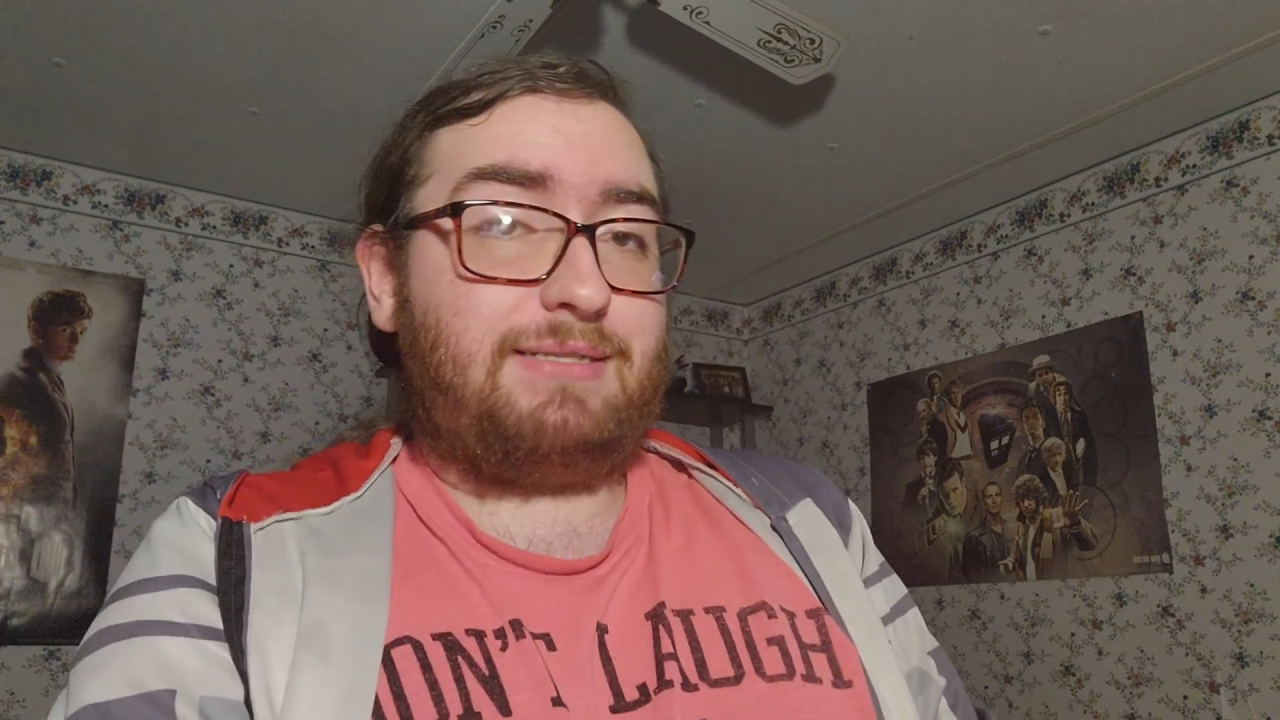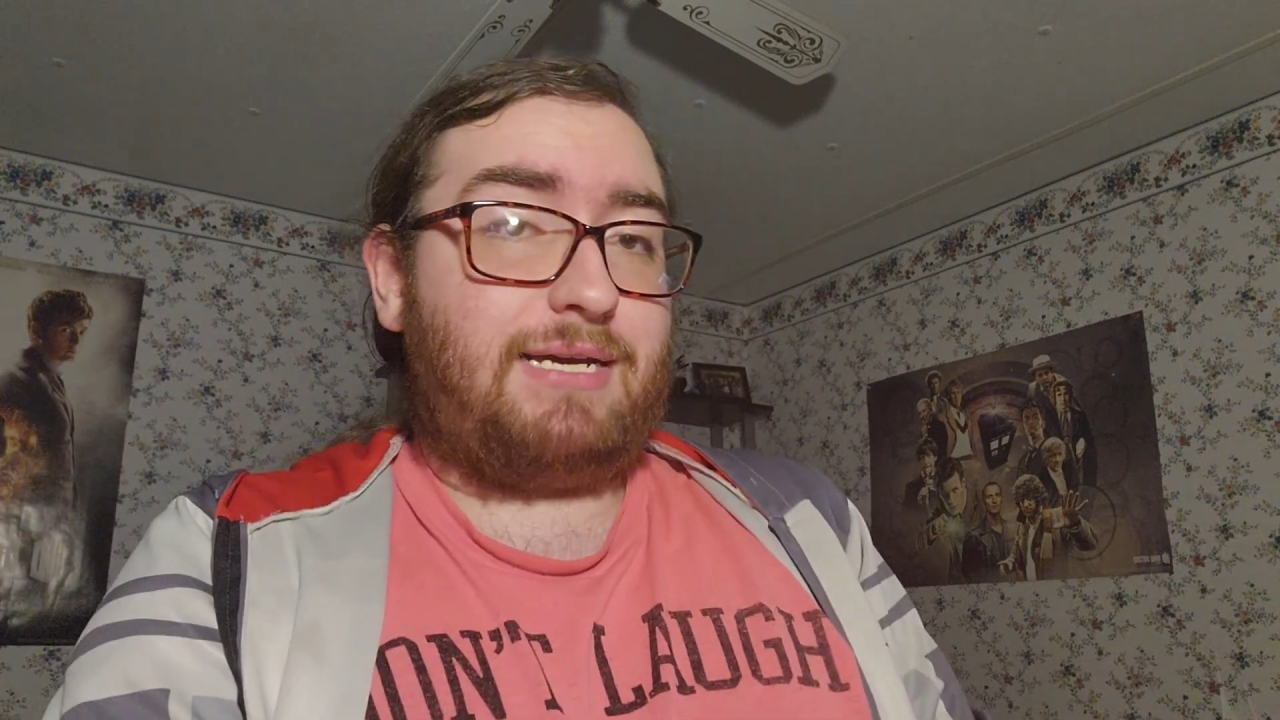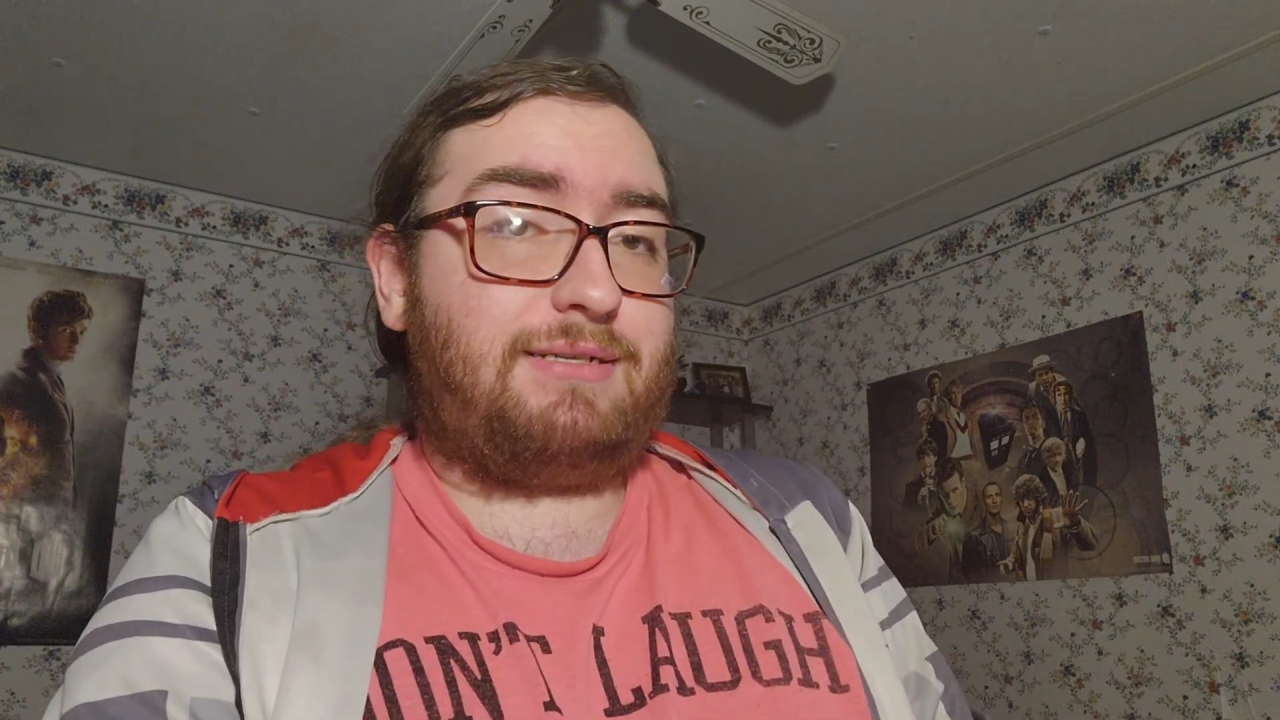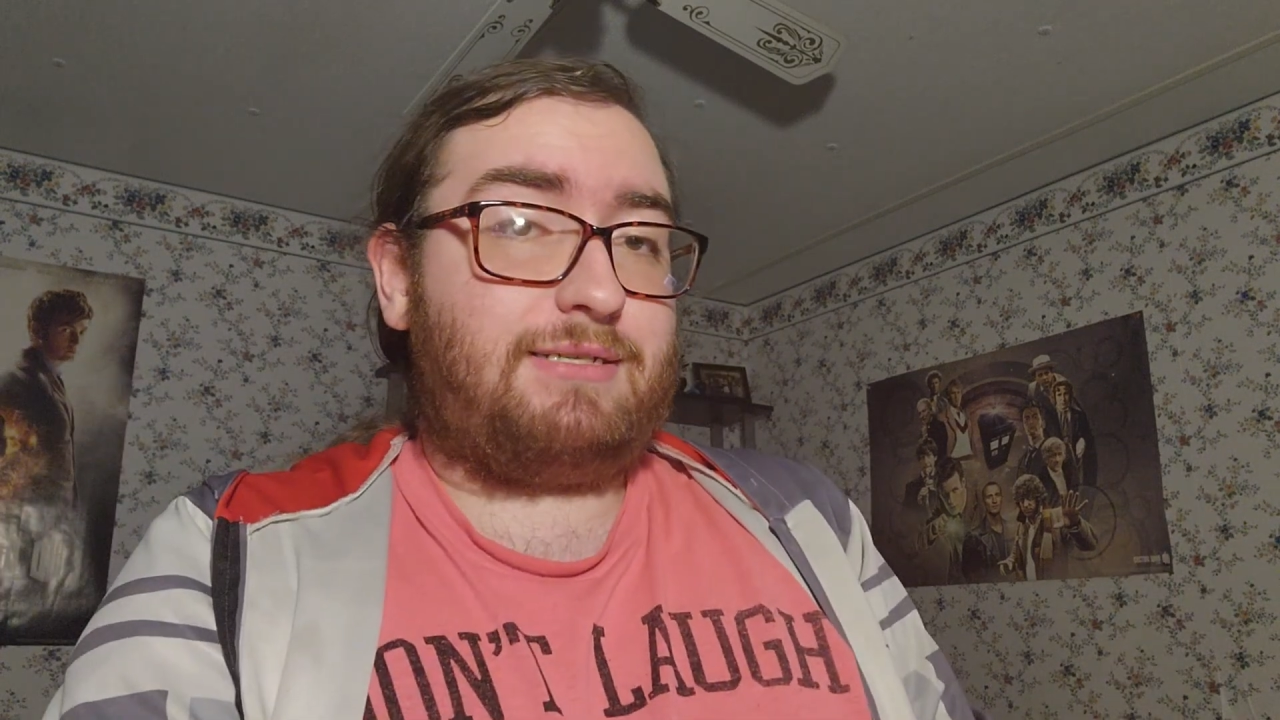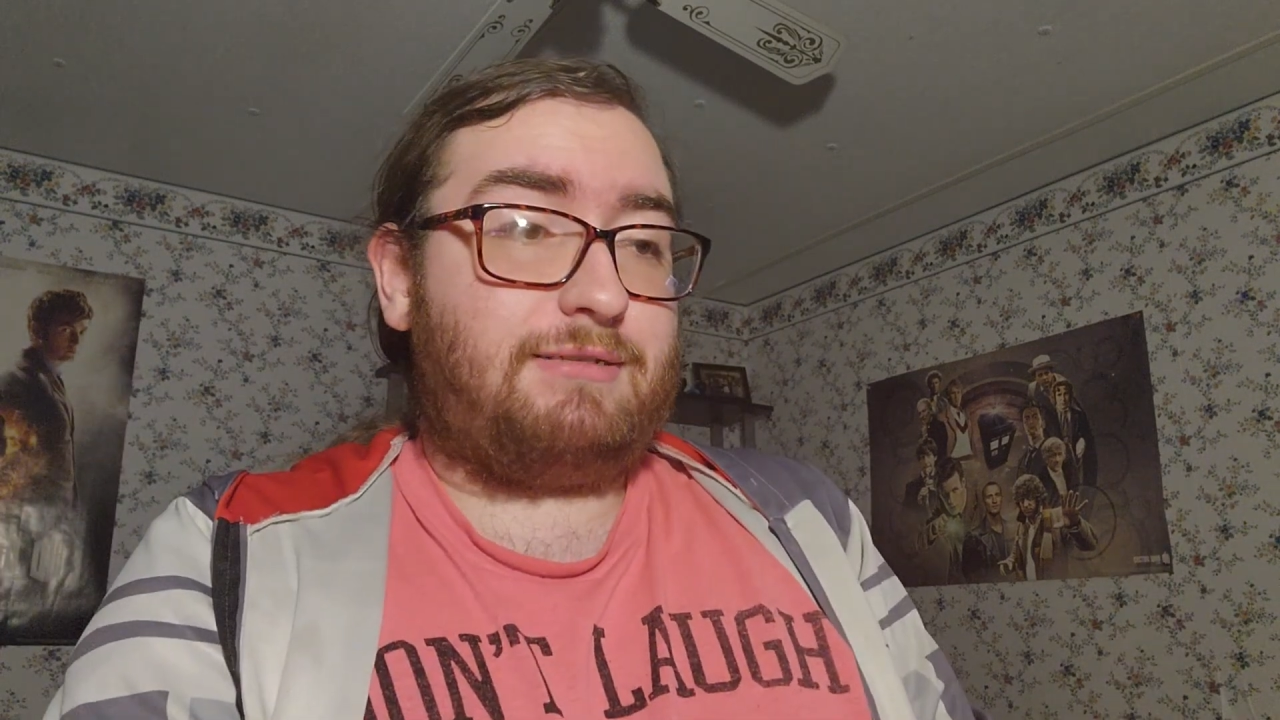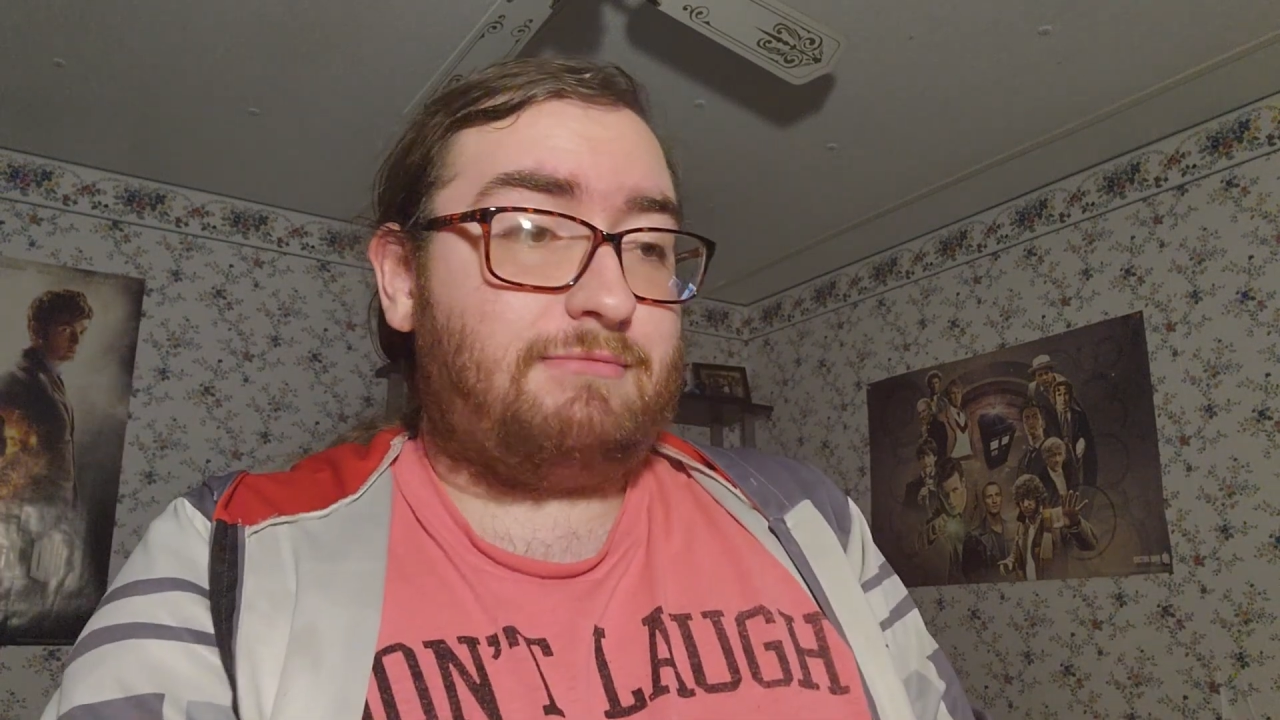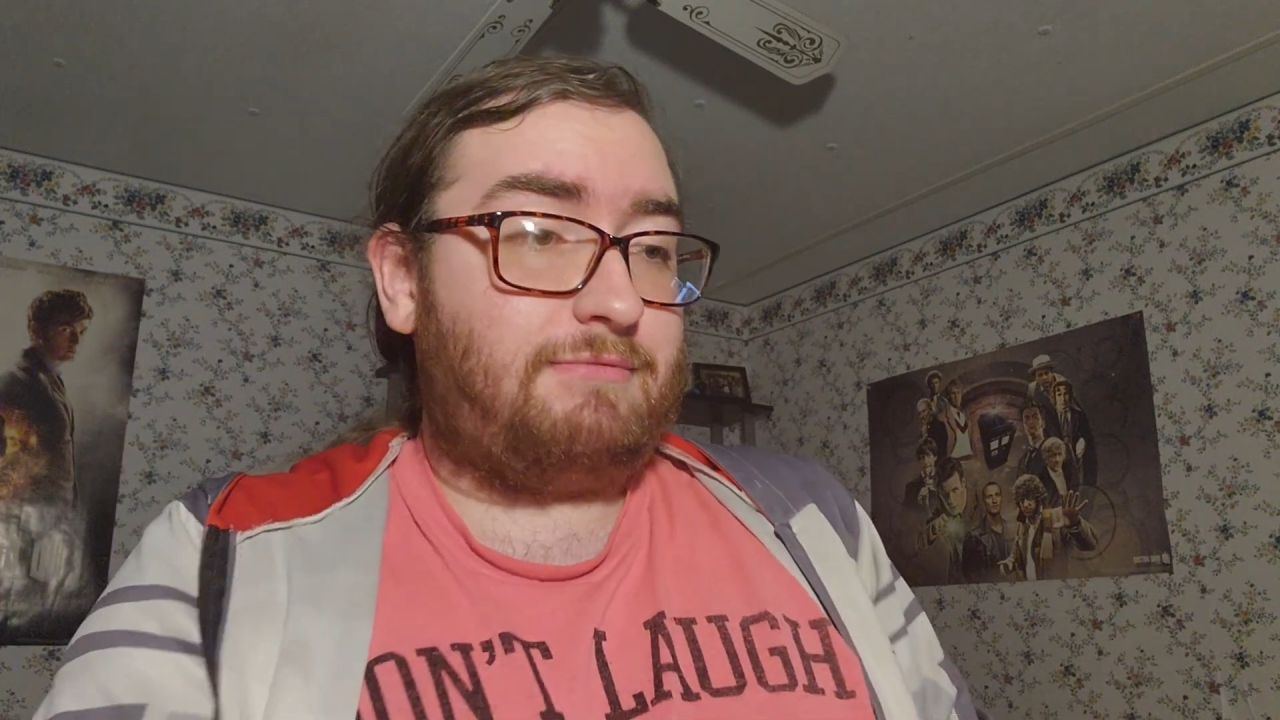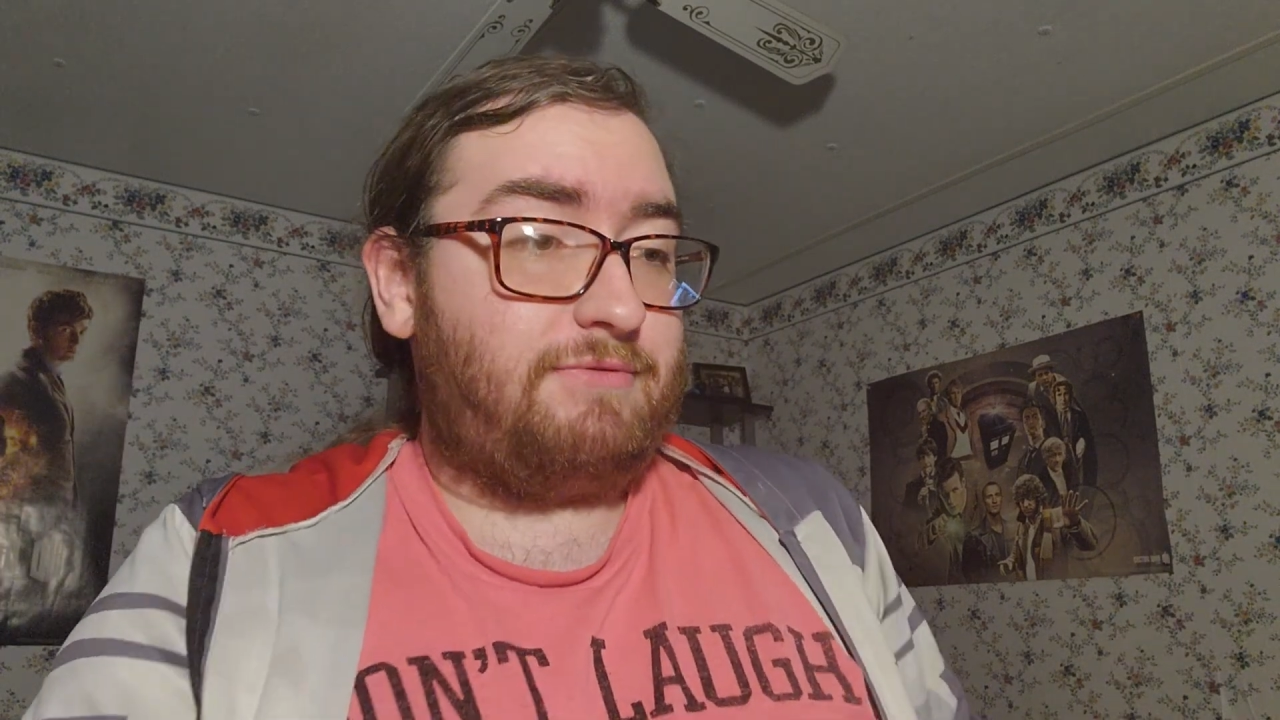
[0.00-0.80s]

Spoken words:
Tennyson